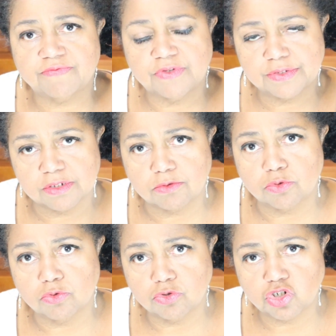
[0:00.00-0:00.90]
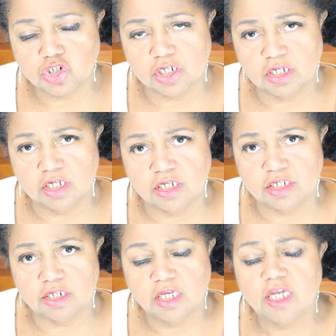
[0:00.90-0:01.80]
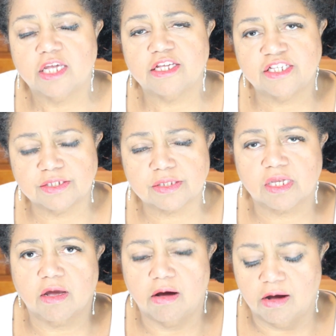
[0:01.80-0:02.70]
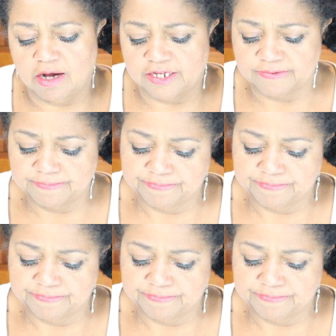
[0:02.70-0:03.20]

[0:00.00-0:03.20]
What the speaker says: of the solution is gone.